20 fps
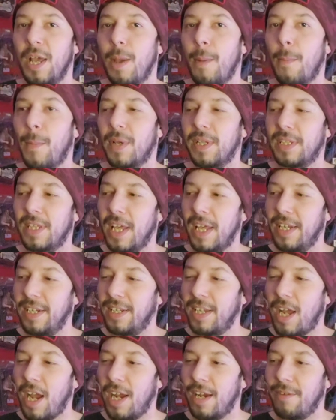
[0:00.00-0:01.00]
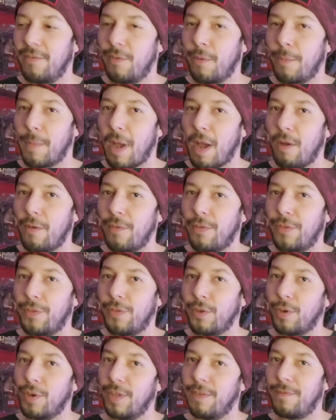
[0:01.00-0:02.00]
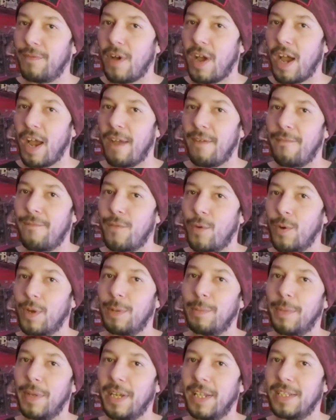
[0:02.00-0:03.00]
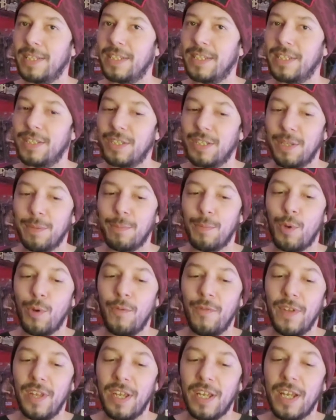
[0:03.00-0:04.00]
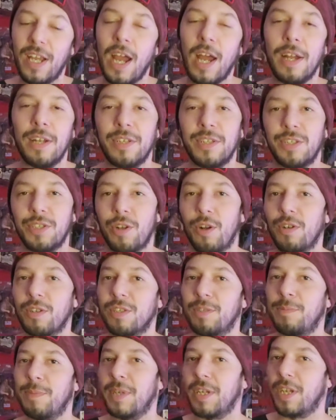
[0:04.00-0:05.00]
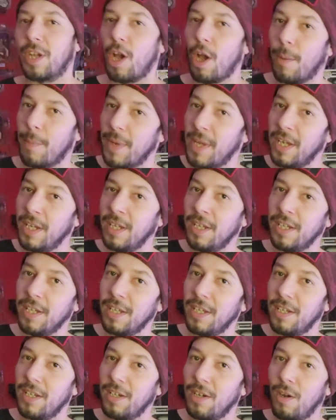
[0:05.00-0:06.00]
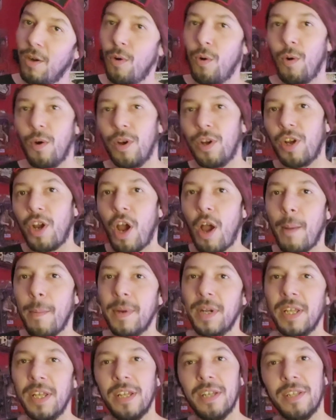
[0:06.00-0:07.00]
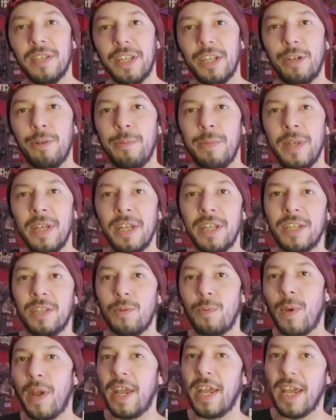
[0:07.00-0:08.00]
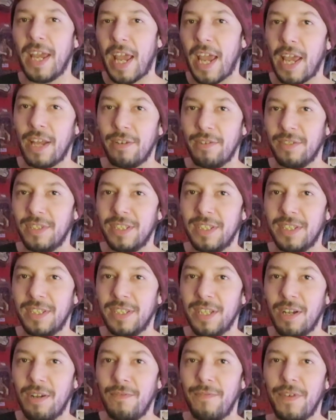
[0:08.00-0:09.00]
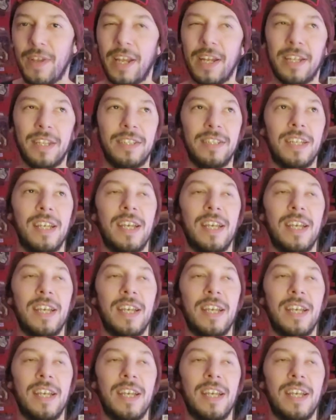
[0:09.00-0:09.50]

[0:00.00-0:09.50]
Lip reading: But then kind of about 35, 40 minutes into the movie, it kind of starts becoming a horror comedy a little bit in the way it handles itself. And